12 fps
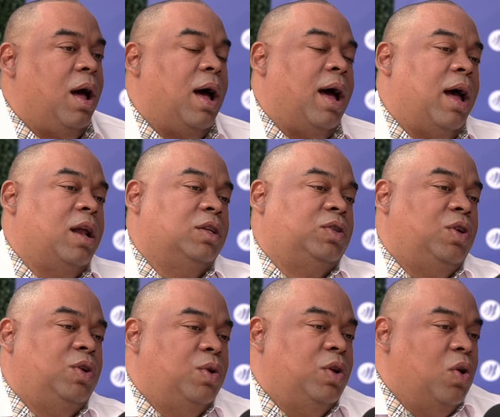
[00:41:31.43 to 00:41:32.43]
And so
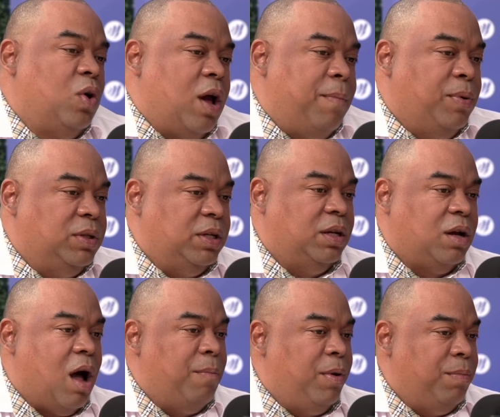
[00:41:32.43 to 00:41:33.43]
you would look at putting
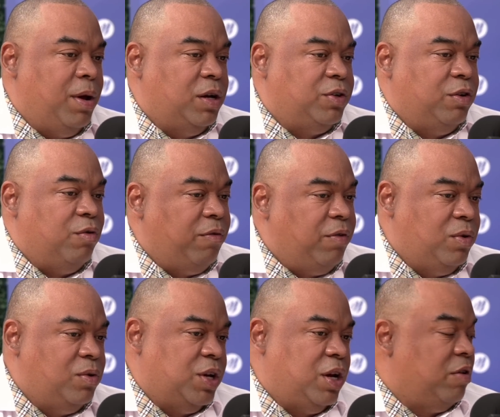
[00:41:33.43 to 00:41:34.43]
complementary
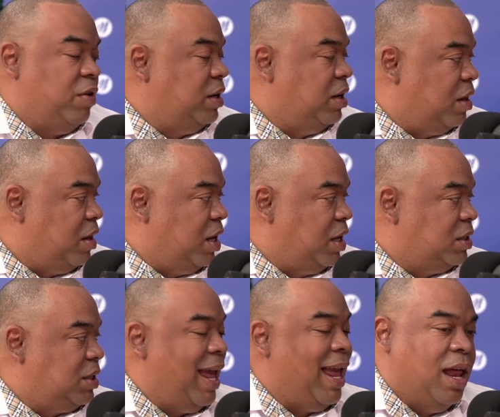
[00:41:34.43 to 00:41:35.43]
revenue generating things
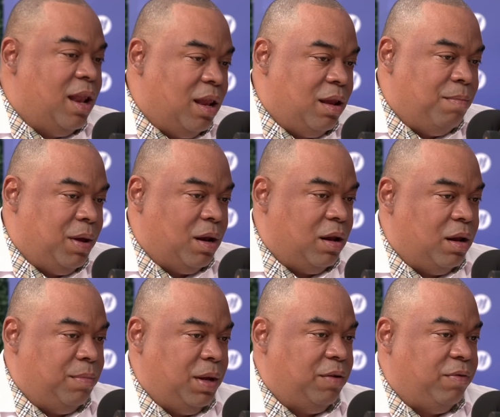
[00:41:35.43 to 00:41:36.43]
in the middle of
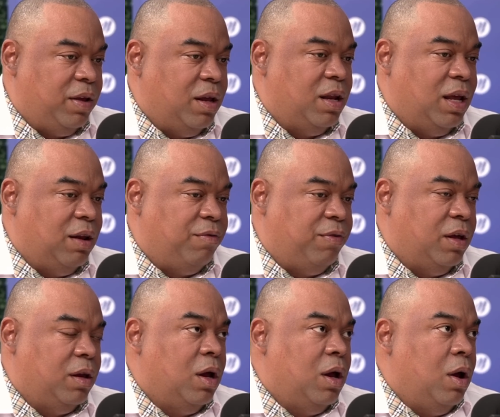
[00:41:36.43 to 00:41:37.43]
in the infield.